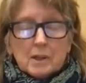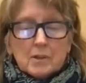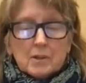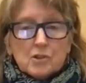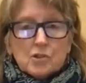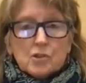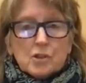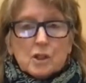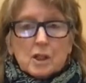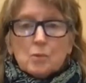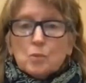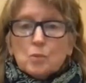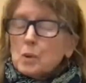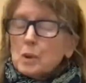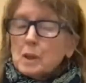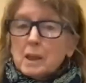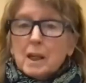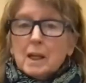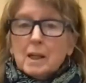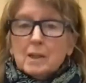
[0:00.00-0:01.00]
I just
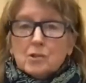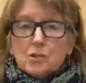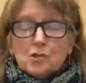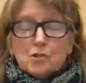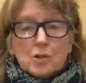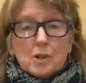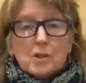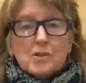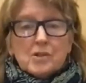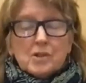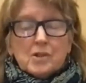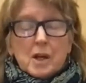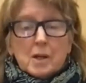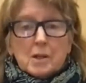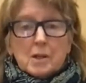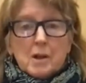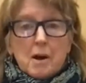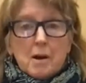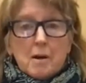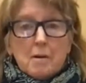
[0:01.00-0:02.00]
really can't stress that
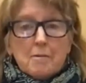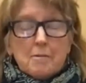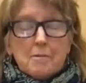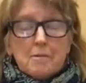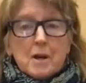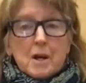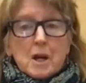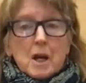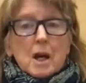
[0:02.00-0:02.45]
enough.